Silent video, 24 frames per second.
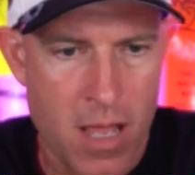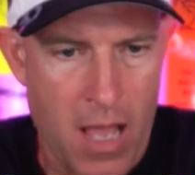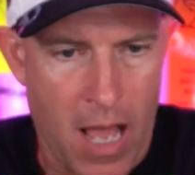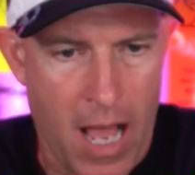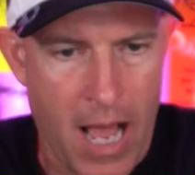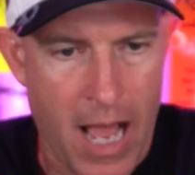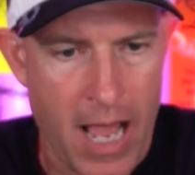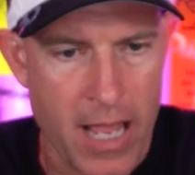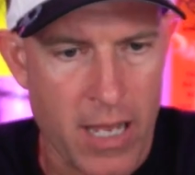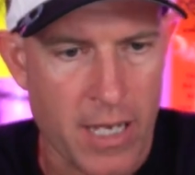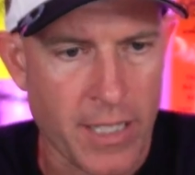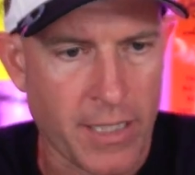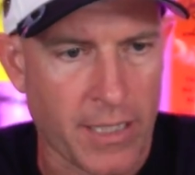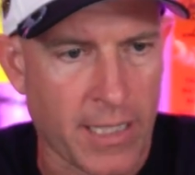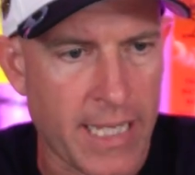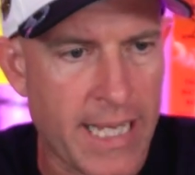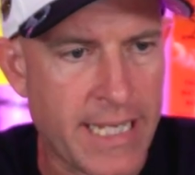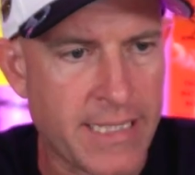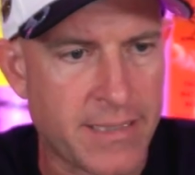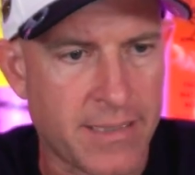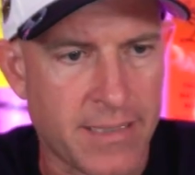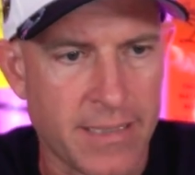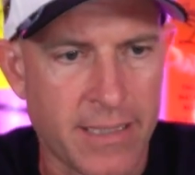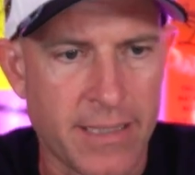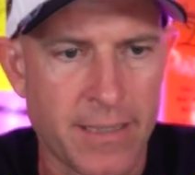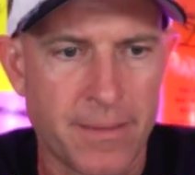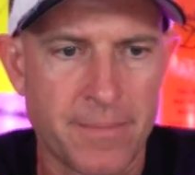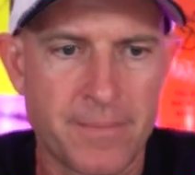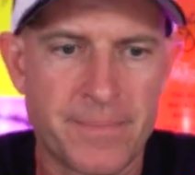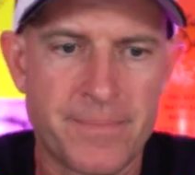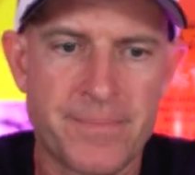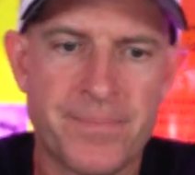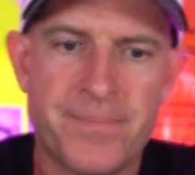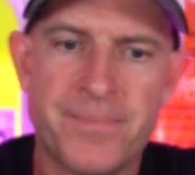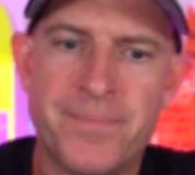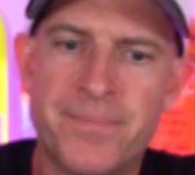I unlace it,
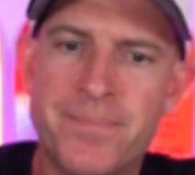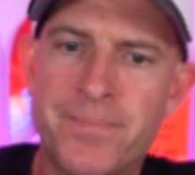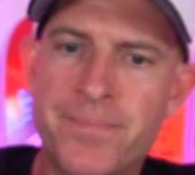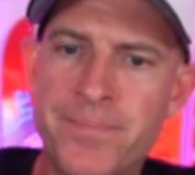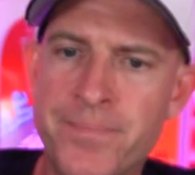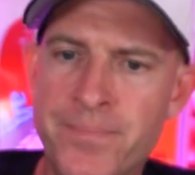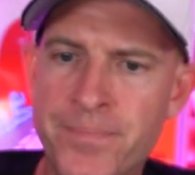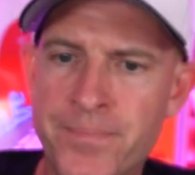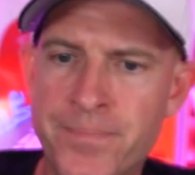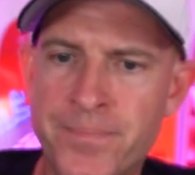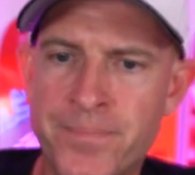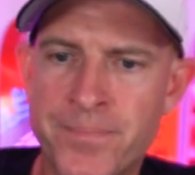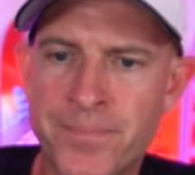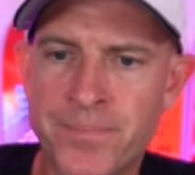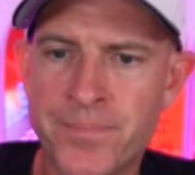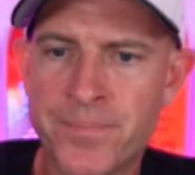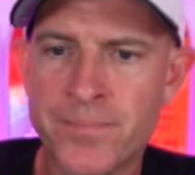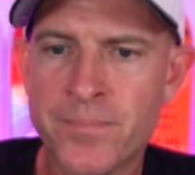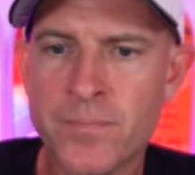kind